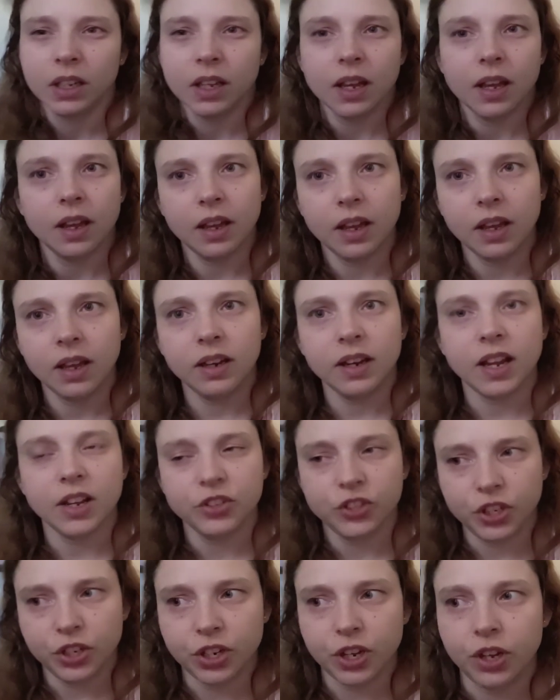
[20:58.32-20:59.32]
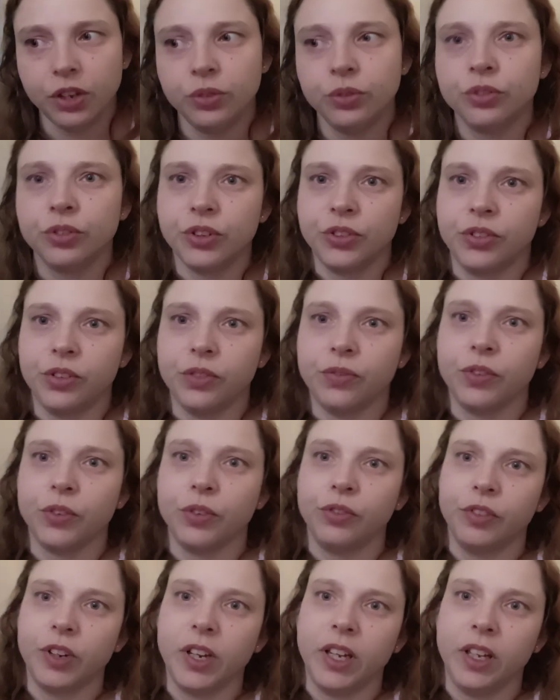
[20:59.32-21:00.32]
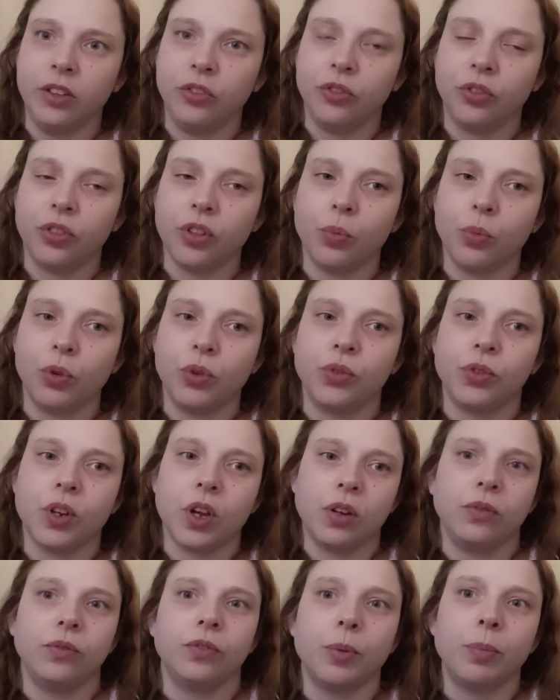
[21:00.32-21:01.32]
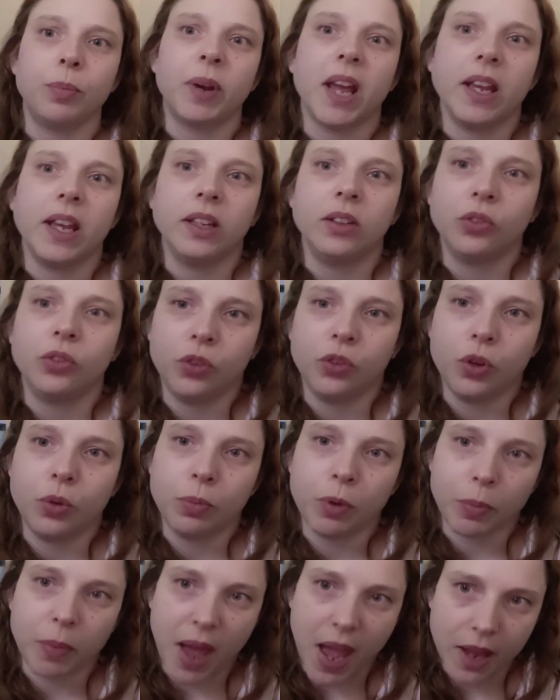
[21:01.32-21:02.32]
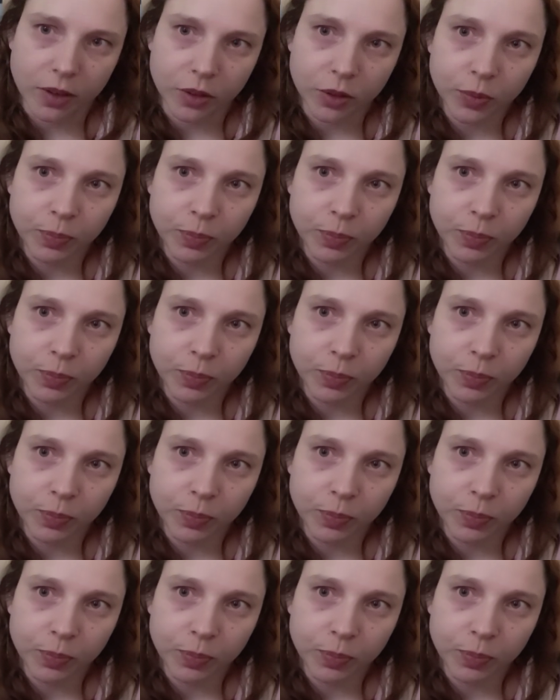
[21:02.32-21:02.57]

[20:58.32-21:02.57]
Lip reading: And as you know, Christopher Reeve was known for playing Superman